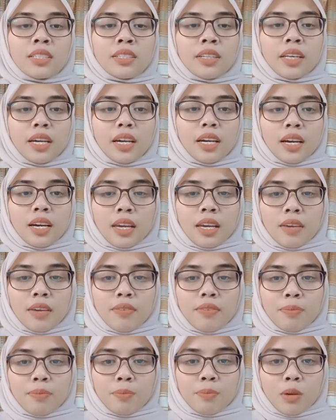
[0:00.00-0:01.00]
They are
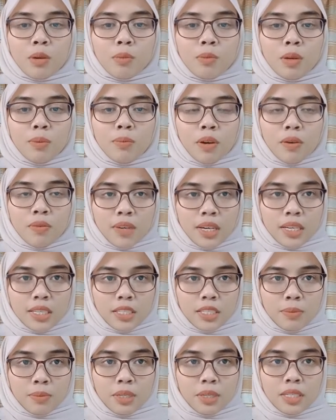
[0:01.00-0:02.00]
having problem of
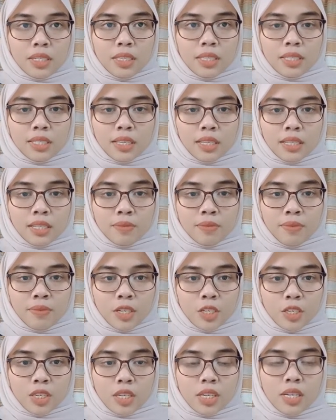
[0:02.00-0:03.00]
customer
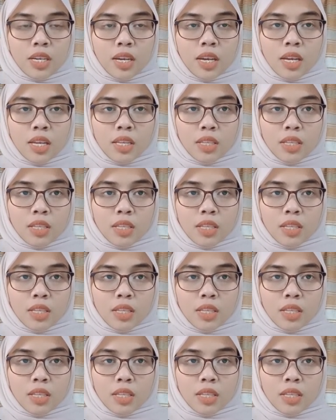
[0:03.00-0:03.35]
dissatisfaction